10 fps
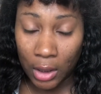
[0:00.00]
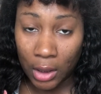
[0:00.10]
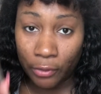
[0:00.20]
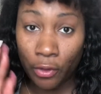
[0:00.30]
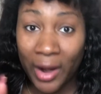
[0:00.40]

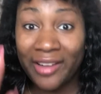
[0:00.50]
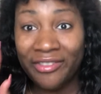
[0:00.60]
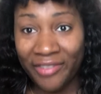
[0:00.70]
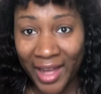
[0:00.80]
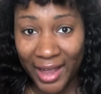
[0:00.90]
for a
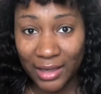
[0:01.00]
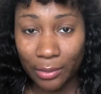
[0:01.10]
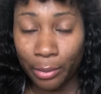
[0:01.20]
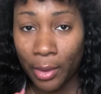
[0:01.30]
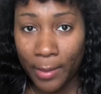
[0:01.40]

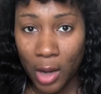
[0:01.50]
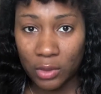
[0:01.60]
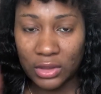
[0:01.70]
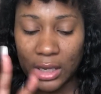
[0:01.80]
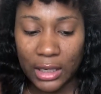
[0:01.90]
fact
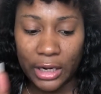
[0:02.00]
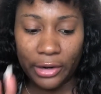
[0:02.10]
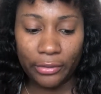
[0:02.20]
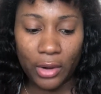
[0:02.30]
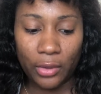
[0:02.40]
promotes
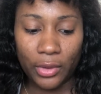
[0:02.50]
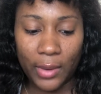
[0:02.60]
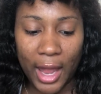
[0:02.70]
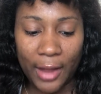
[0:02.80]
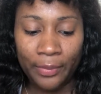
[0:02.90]
hair growth,
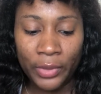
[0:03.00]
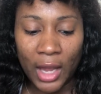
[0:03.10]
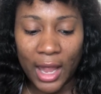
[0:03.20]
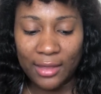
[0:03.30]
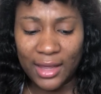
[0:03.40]
okay?
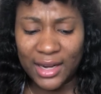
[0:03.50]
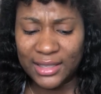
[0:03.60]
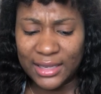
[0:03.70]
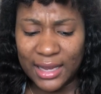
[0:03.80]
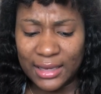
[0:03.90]
And then
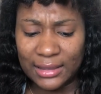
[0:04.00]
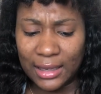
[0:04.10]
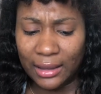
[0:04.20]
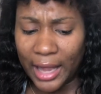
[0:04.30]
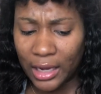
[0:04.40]
it says
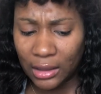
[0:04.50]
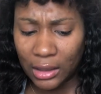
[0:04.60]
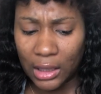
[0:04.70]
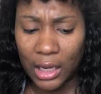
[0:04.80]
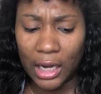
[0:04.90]

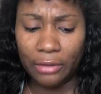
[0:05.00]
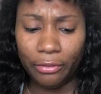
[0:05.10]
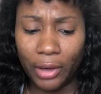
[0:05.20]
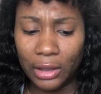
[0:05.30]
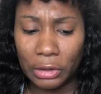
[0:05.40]
lanolin and
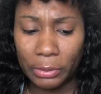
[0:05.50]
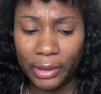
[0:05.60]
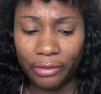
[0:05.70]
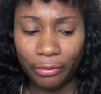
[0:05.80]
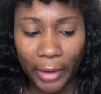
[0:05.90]
a little
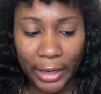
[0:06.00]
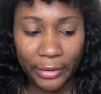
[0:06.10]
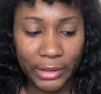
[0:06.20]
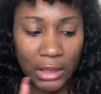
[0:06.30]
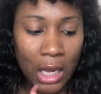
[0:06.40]
bit of
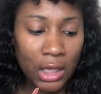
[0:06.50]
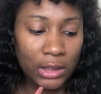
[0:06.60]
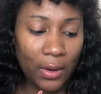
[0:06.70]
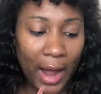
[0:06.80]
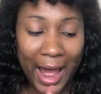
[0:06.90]
fragrance.
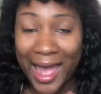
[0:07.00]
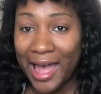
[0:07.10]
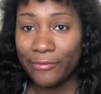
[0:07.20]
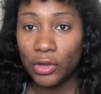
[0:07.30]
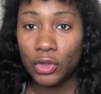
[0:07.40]
So I
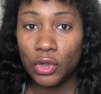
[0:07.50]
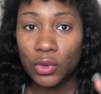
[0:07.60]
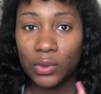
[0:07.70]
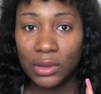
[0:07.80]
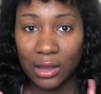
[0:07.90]
have
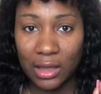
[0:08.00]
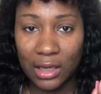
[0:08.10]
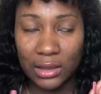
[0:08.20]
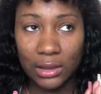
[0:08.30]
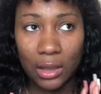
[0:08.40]
used
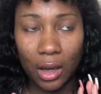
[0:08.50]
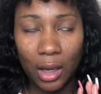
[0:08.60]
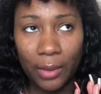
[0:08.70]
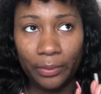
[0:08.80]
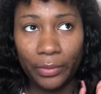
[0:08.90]
this
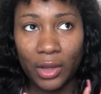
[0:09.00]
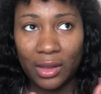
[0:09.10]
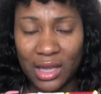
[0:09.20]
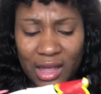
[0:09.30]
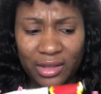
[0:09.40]

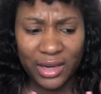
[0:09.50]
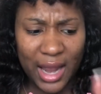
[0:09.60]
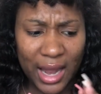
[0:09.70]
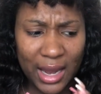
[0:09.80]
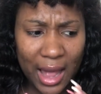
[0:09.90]
the other
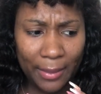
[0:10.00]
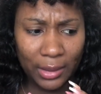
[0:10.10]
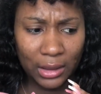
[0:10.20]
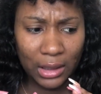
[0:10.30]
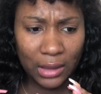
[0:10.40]
day, I
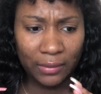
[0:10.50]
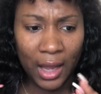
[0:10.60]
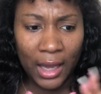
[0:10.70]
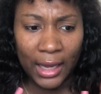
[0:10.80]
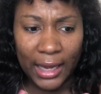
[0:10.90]
believe,
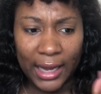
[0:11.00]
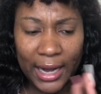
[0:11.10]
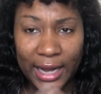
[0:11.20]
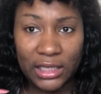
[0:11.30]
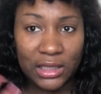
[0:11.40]

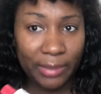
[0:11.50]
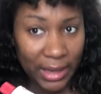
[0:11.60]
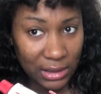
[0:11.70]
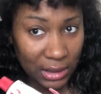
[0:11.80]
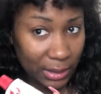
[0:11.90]
and I just
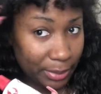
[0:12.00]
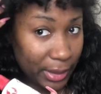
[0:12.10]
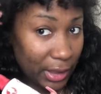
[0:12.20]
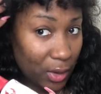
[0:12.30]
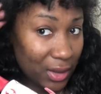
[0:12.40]
basically
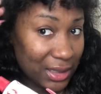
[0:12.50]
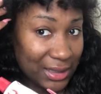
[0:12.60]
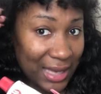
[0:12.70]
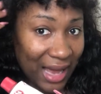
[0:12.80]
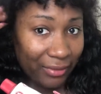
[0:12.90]
put it on this
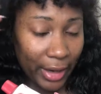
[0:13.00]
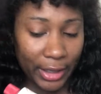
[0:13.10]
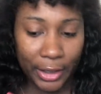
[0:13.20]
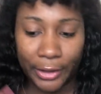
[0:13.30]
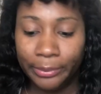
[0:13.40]
side right
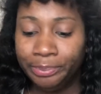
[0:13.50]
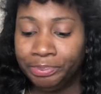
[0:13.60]
here,